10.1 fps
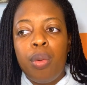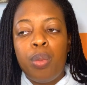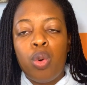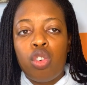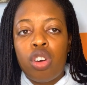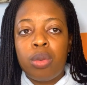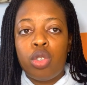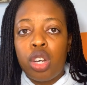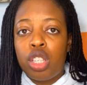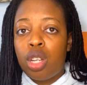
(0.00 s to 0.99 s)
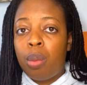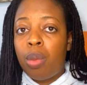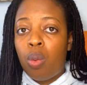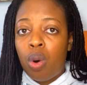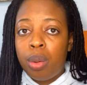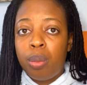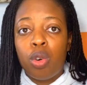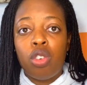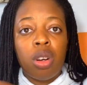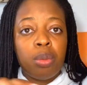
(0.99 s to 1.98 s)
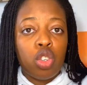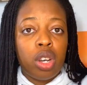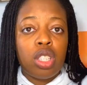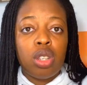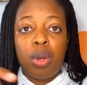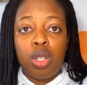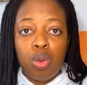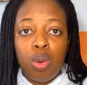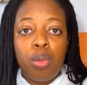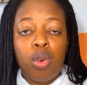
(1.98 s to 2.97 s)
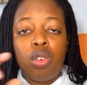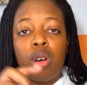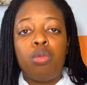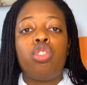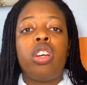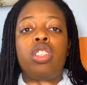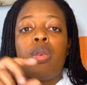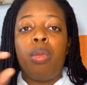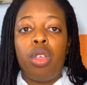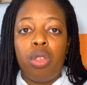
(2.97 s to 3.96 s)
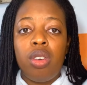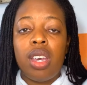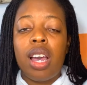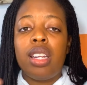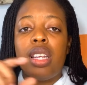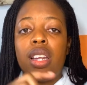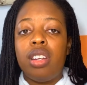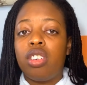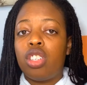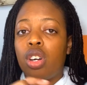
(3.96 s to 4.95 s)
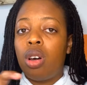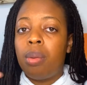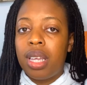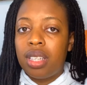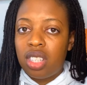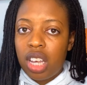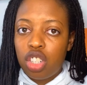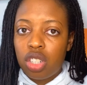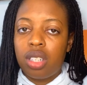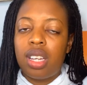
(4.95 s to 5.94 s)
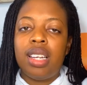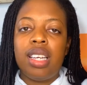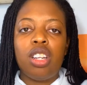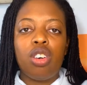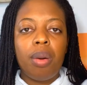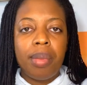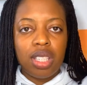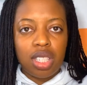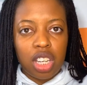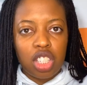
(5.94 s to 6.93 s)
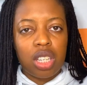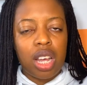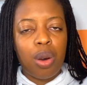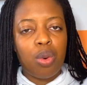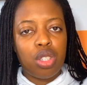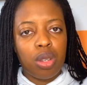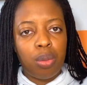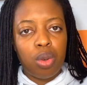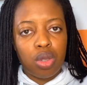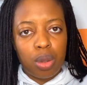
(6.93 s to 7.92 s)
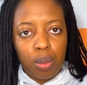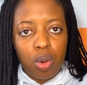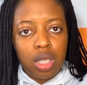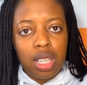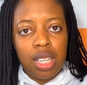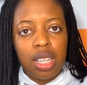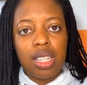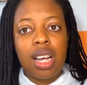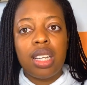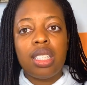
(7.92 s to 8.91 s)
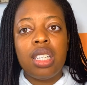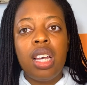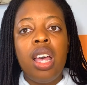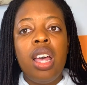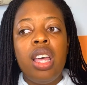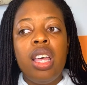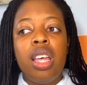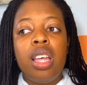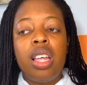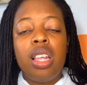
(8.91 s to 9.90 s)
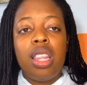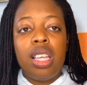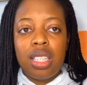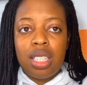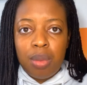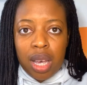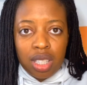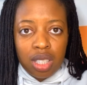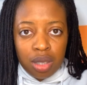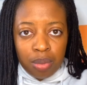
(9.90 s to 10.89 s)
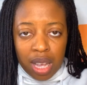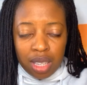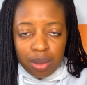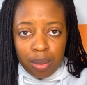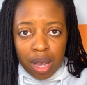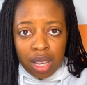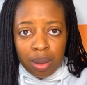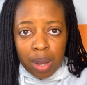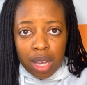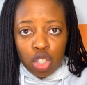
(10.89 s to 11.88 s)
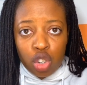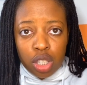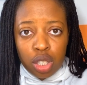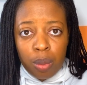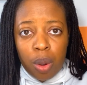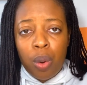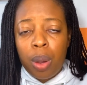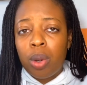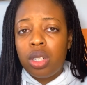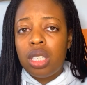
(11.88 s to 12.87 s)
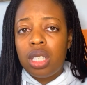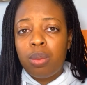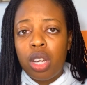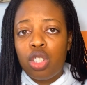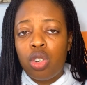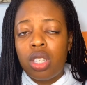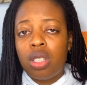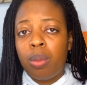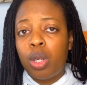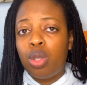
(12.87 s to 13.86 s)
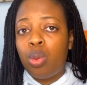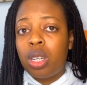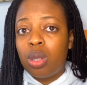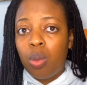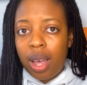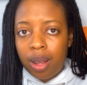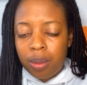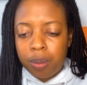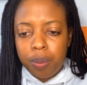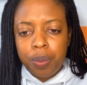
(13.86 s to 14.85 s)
program choice number 1, program choice number 2, program choice number 3, and then there's a comment section. And in the comment section, I was supposed to put in it that this is my choice number 1, but this is my choice number 2 as well